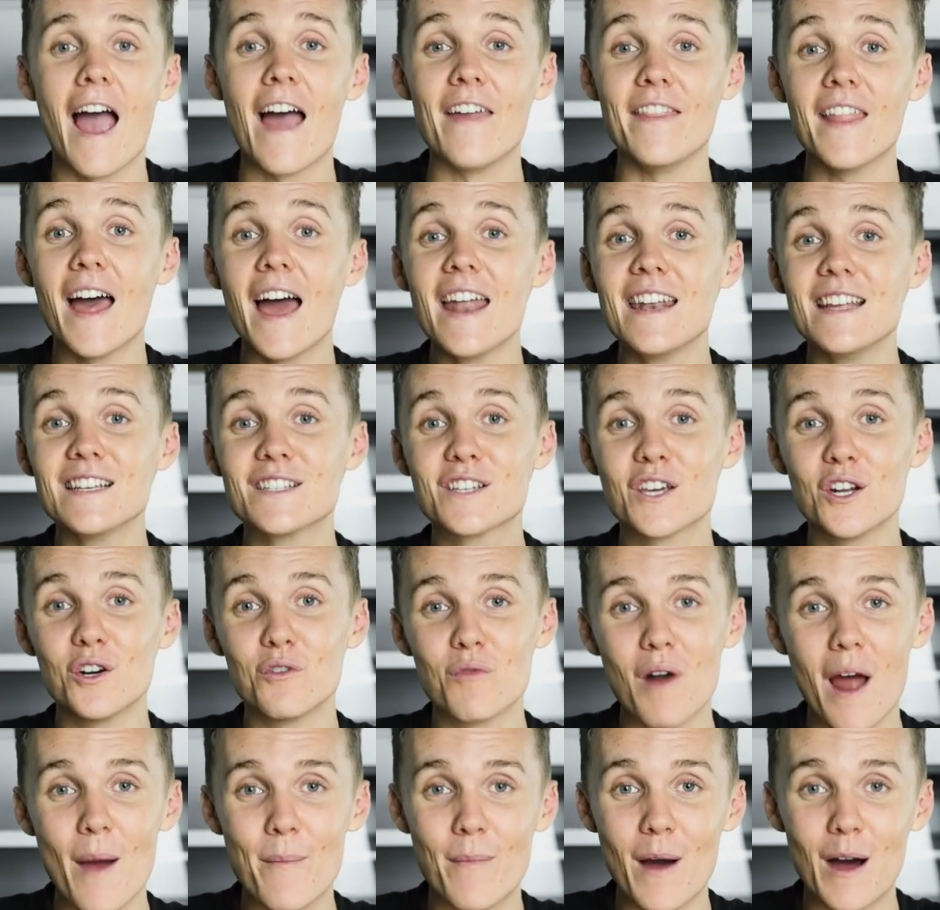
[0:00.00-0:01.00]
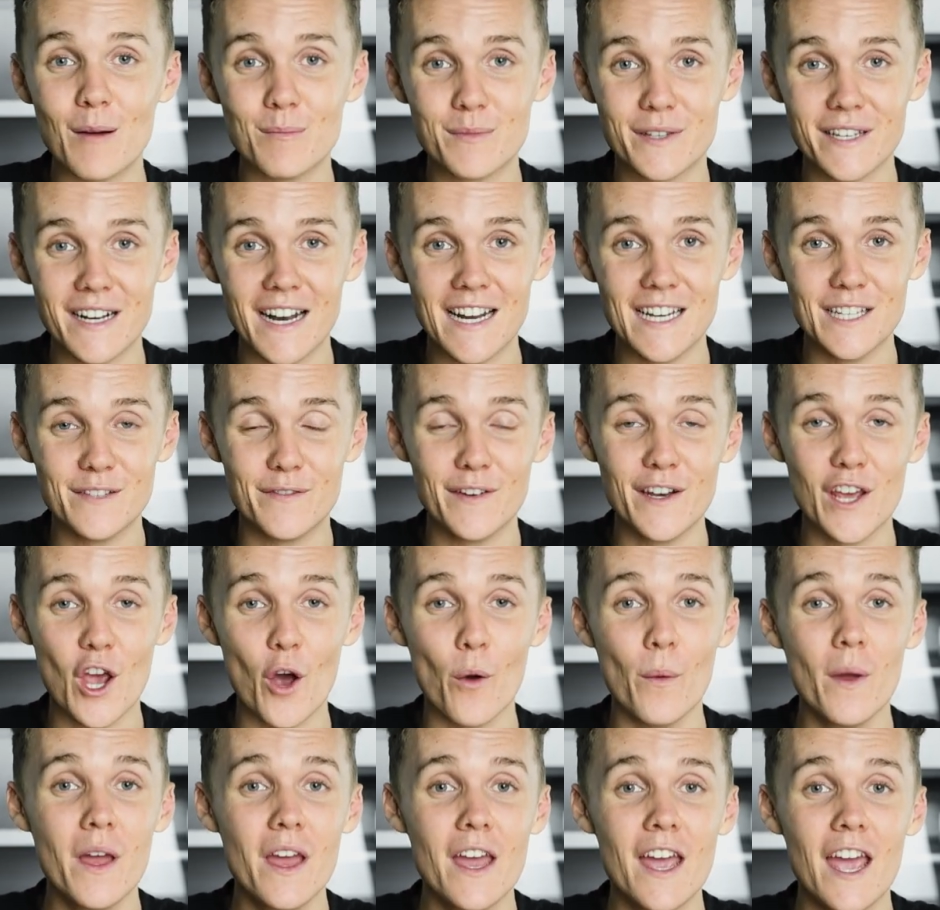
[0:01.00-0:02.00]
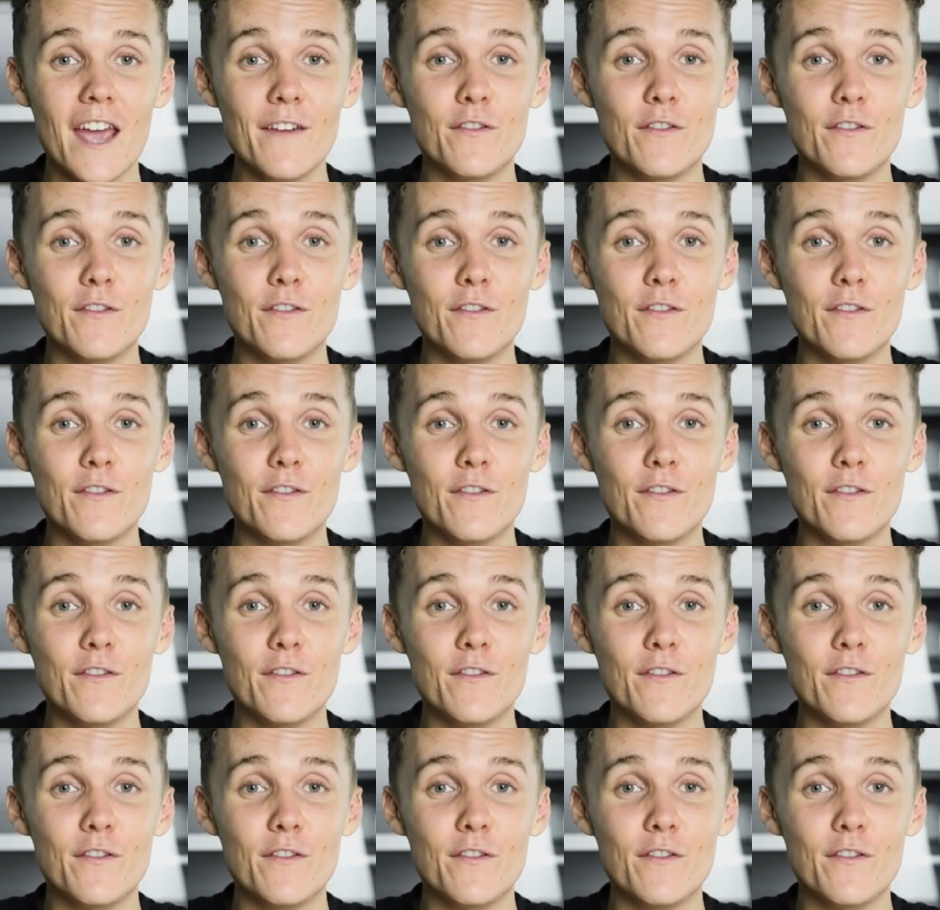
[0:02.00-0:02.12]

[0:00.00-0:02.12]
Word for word: And that is going to wrap up today's video.